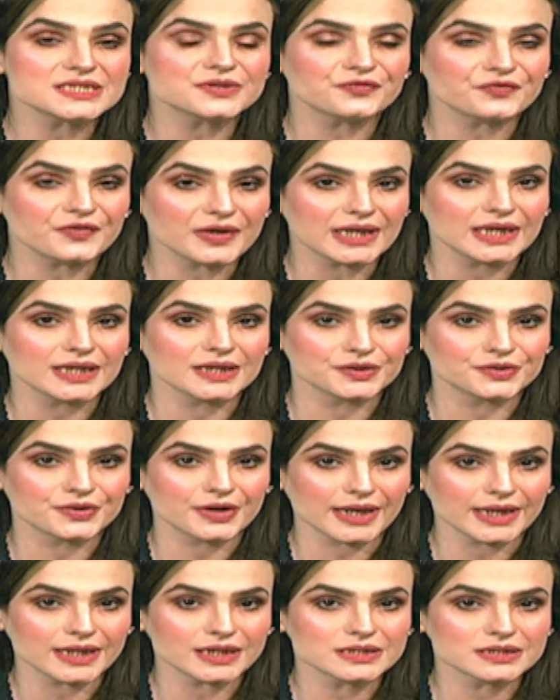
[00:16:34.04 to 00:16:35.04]
That process failed,
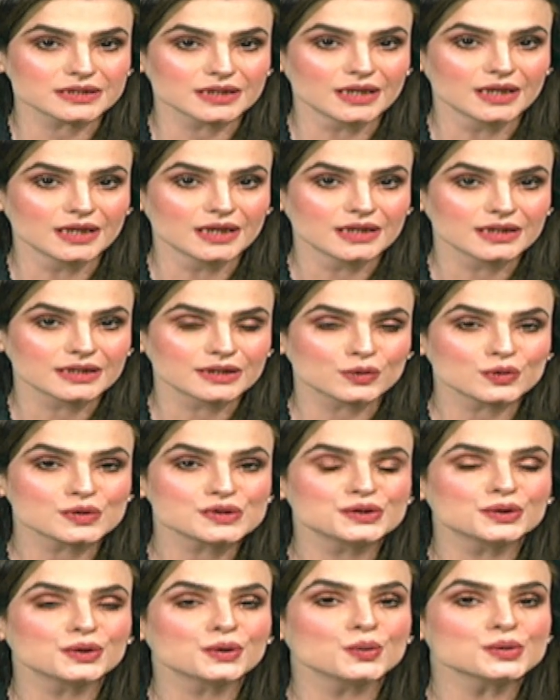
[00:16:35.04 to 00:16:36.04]
right?
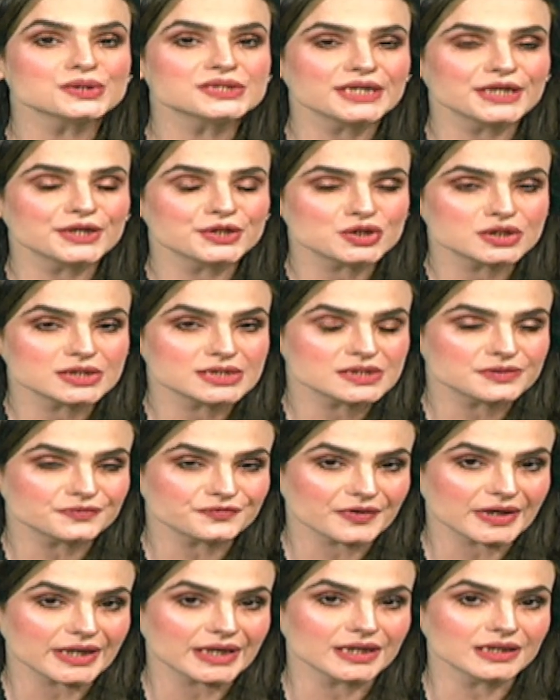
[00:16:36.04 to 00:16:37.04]
Those negotiations
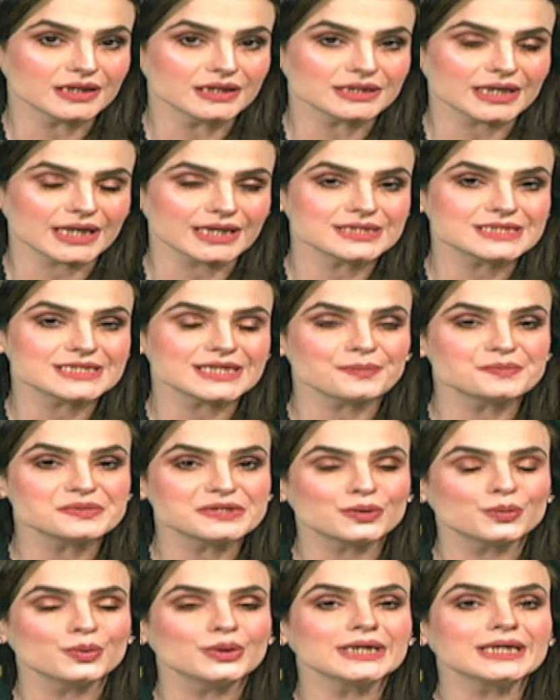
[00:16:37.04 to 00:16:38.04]
failed, and
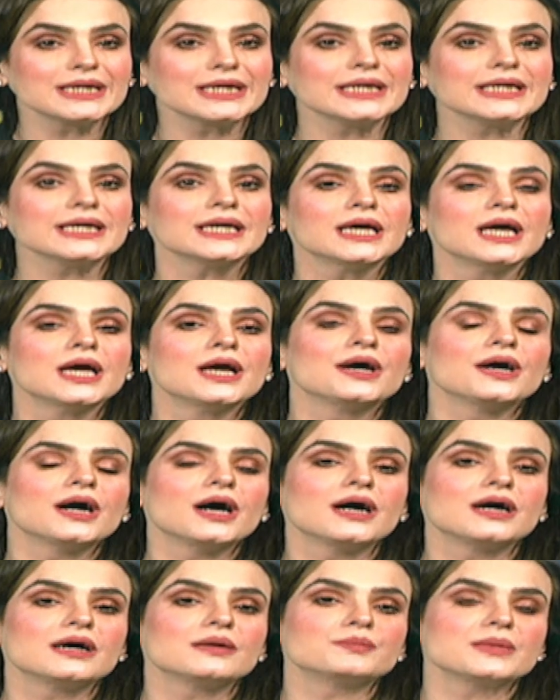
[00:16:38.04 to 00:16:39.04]
subsequently,
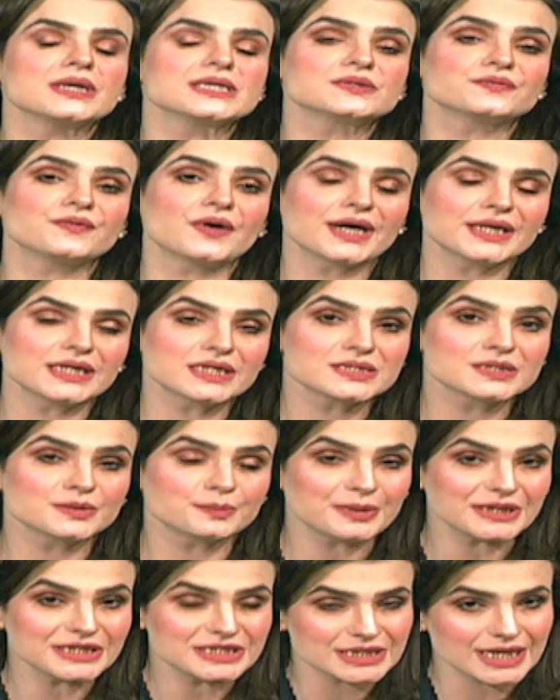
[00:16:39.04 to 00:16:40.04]
as far as the
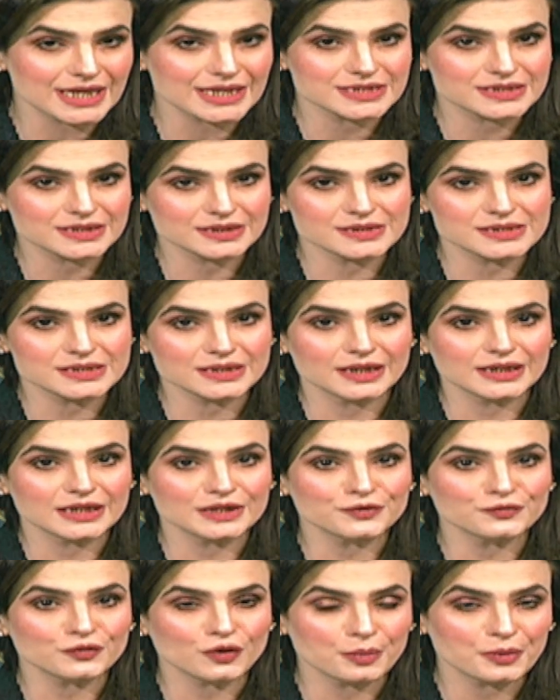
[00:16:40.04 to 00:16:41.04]
PTI is concerned
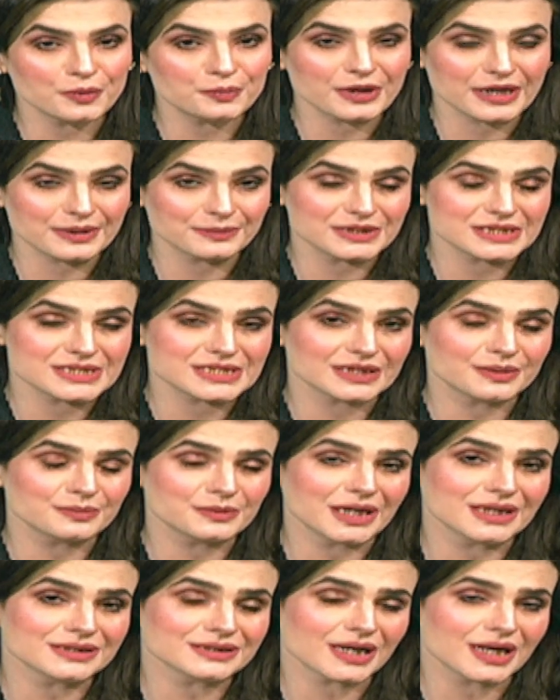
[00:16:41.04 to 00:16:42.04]
and the former Prime Minister
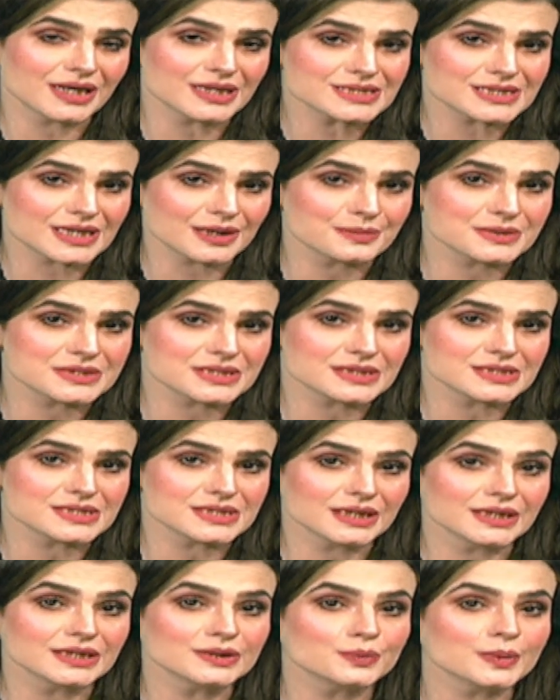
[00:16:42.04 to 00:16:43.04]
Imran Khan Saab is
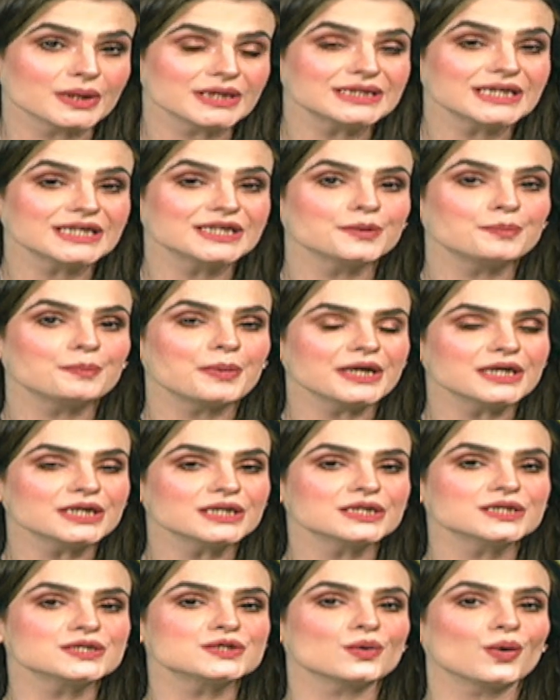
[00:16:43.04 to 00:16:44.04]
concerned, were they
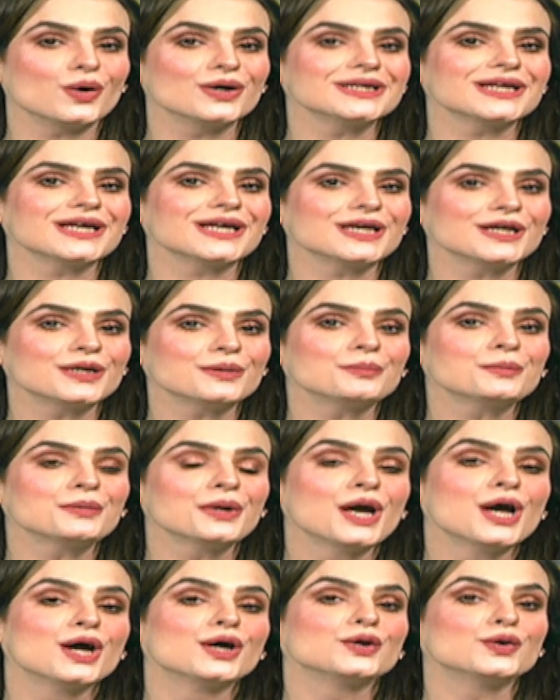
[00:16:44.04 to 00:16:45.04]
dependent on him
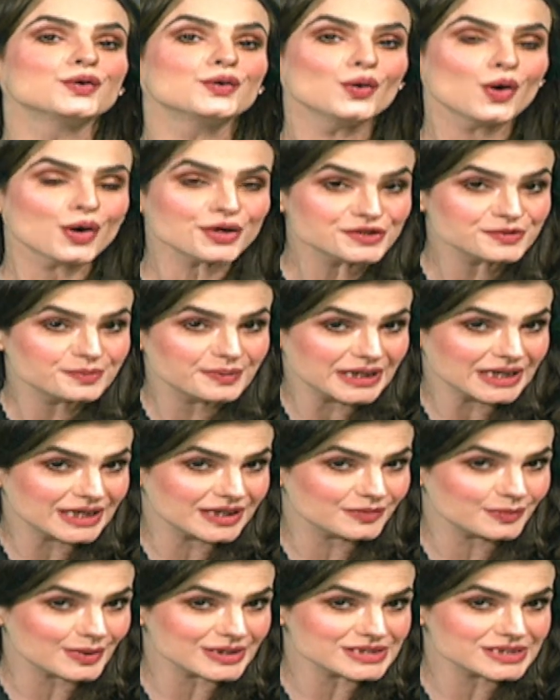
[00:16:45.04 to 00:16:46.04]
not being
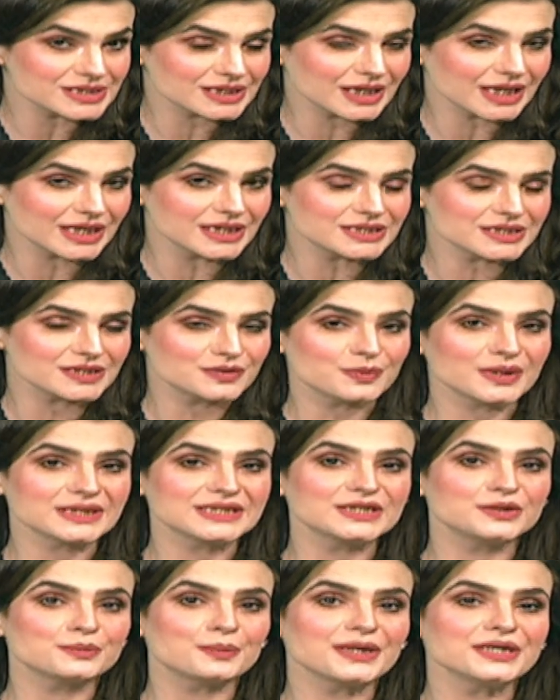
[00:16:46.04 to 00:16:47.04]
investigated? Were
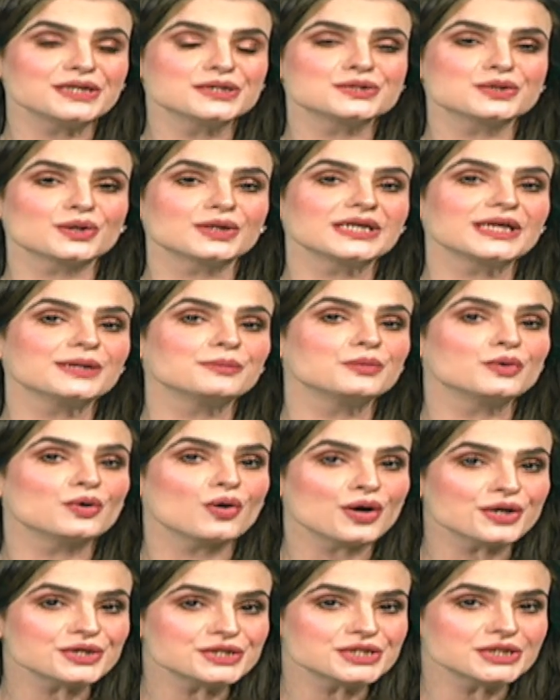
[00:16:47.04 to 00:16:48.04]
they dependent on him
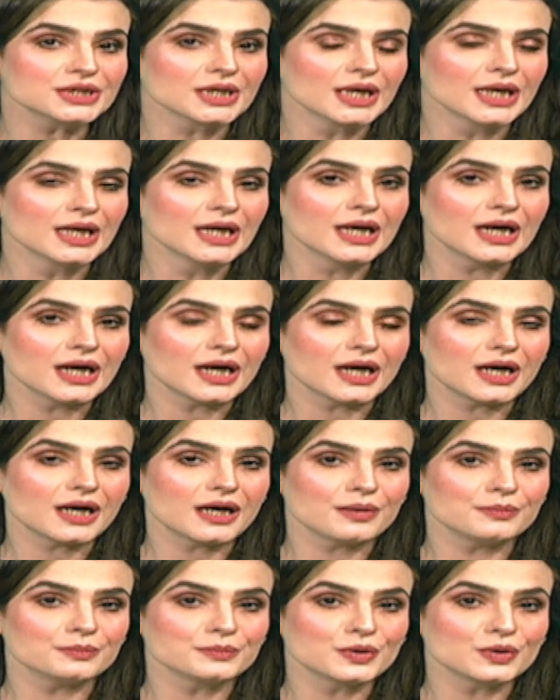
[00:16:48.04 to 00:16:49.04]
not,
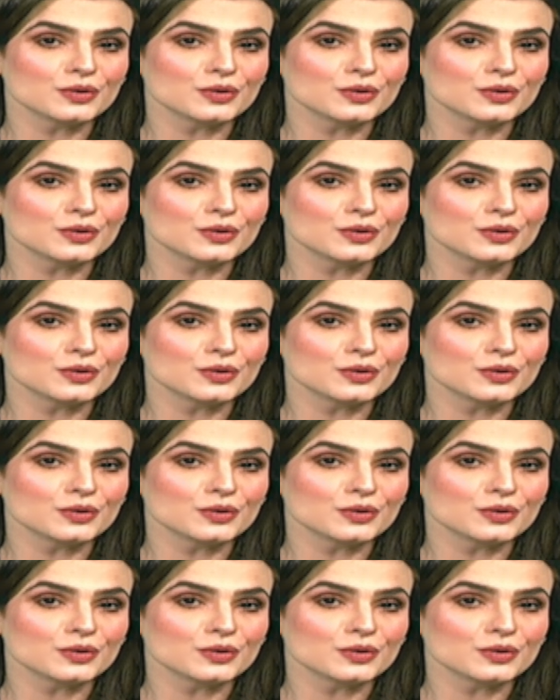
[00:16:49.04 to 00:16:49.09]
not,